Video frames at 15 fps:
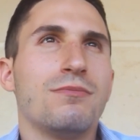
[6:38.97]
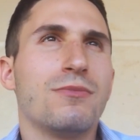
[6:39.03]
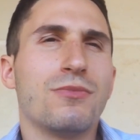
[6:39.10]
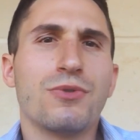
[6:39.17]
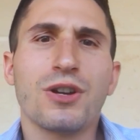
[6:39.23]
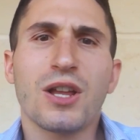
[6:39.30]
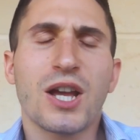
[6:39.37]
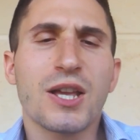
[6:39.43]

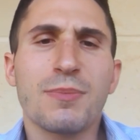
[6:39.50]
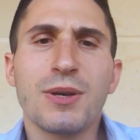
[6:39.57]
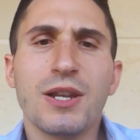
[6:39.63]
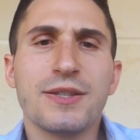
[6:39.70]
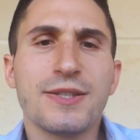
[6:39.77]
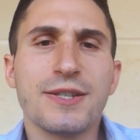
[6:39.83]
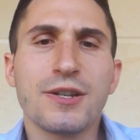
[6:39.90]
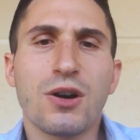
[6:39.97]

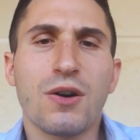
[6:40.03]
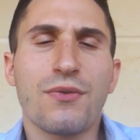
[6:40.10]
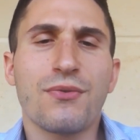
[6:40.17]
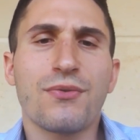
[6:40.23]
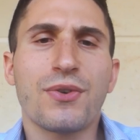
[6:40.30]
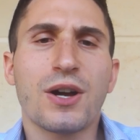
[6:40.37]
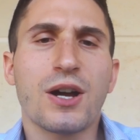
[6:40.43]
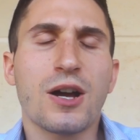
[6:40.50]
reliability of
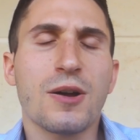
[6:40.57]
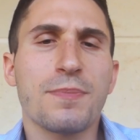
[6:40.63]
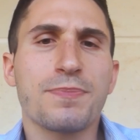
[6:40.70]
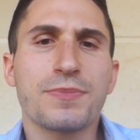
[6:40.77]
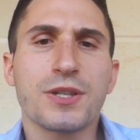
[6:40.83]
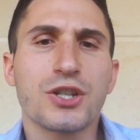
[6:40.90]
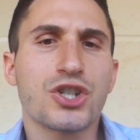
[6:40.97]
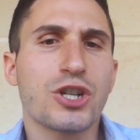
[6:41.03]

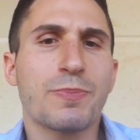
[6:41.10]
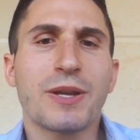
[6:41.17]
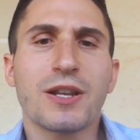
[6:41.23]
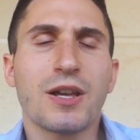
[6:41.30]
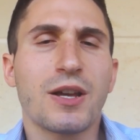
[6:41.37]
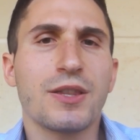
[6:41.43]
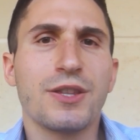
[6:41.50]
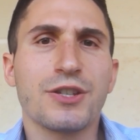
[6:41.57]
the shipping
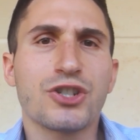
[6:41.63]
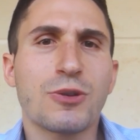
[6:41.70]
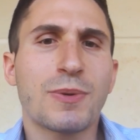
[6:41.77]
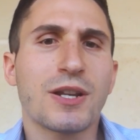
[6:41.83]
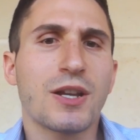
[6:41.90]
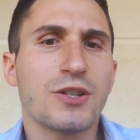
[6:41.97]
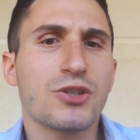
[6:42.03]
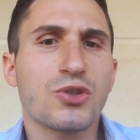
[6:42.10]

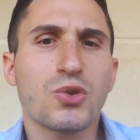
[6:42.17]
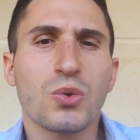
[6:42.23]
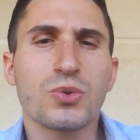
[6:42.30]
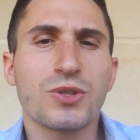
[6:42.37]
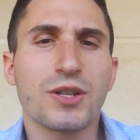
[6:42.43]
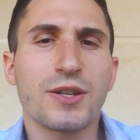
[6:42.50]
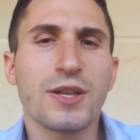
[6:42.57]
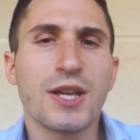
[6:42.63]
lines
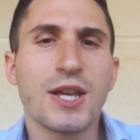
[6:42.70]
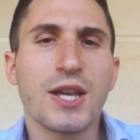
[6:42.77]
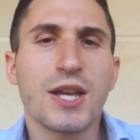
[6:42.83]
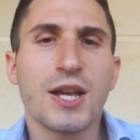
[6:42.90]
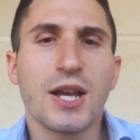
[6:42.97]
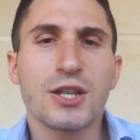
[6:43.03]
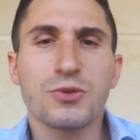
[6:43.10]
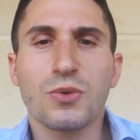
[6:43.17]
chosen,
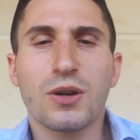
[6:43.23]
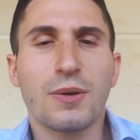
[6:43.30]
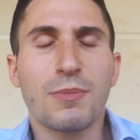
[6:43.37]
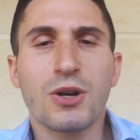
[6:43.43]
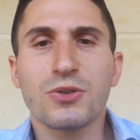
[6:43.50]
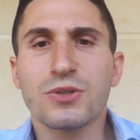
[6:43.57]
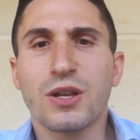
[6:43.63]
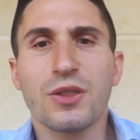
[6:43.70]
as
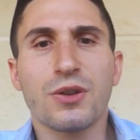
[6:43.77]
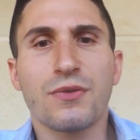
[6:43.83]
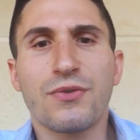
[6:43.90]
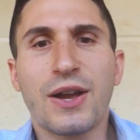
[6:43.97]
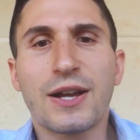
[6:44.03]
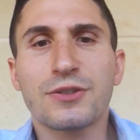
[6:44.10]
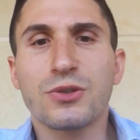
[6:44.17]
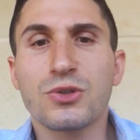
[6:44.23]
among other
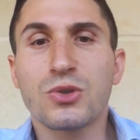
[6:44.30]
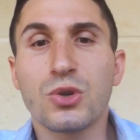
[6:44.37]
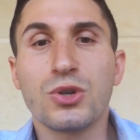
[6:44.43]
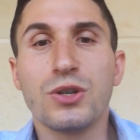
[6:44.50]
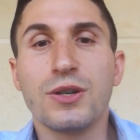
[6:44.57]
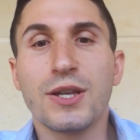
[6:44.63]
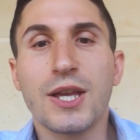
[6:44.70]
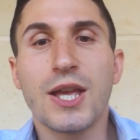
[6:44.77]
factors,
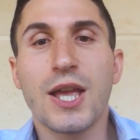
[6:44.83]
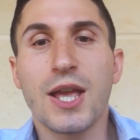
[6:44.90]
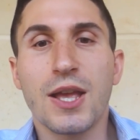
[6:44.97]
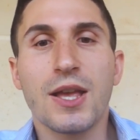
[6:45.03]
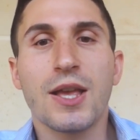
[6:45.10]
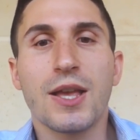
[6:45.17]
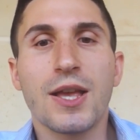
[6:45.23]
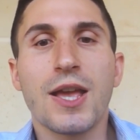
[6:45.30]
could
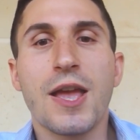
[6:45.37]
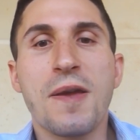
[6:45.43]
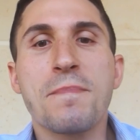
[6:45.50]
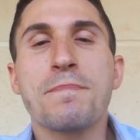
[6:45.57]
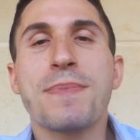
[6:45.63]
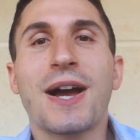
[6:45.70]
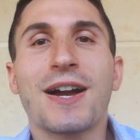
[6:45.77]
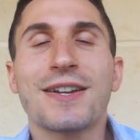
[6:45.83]

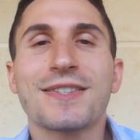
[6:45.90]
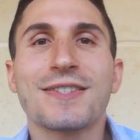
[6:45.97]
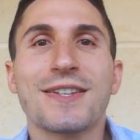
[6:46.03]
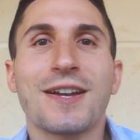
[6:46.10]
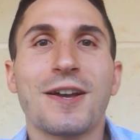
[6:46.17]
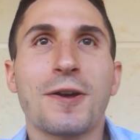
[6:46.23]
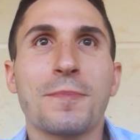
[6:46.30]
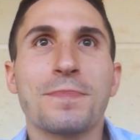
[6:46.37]
impact
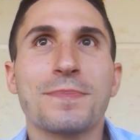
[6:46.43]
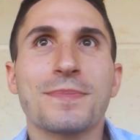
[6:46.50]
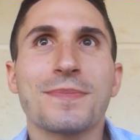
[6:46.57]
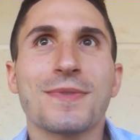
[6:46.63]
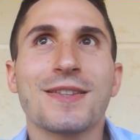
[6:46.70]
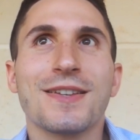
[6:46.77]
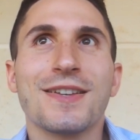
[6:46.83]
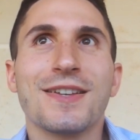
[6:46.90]

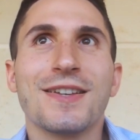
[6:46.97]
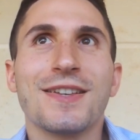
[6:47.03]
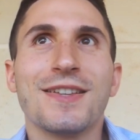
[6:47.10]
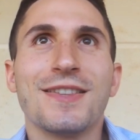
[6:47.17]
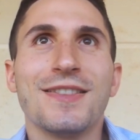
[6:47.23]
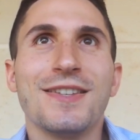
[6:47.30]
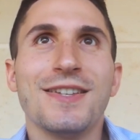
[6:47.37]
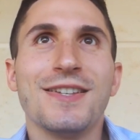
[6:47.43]

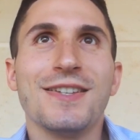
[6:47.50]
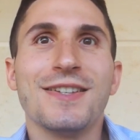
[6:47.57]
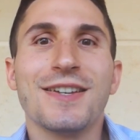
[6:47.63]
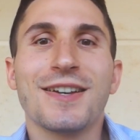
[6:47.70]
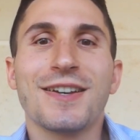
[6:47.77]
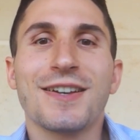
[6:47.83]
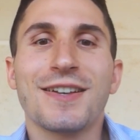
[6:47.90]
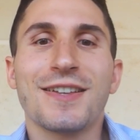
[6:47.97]

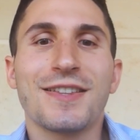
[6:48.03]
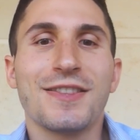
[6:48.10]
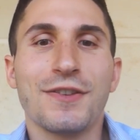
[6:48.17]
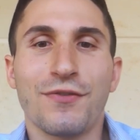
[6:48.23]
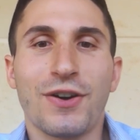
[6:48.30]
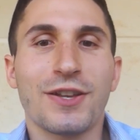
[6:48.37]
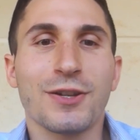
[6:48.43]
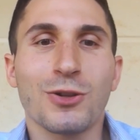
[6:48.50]
the
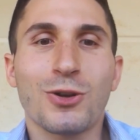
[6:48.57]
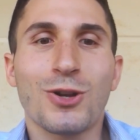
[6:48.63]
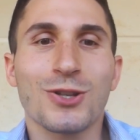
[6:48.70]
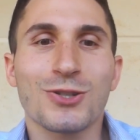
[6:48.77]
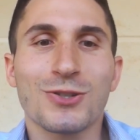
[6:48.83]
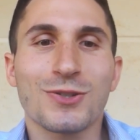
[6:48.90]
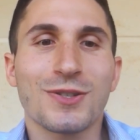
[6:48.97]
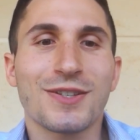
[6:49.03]
final
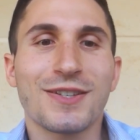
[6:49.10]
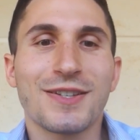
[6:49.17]
cost.